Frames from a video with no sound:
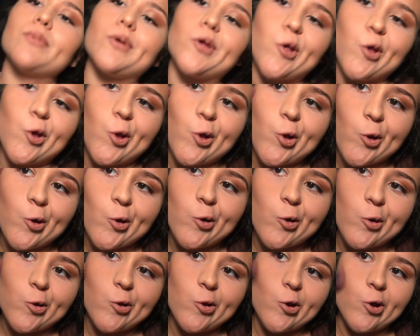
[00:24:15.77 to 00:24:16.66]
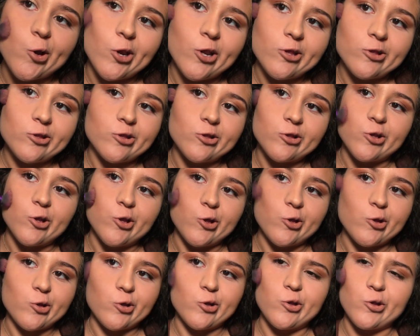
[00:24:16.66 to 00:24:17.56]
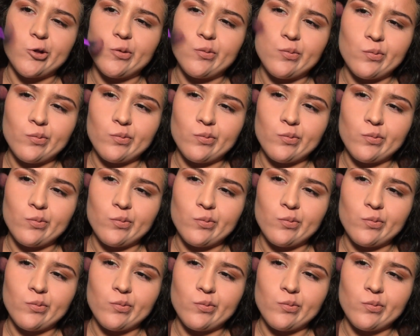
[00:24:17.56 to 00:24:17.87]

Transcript: make it not as intense.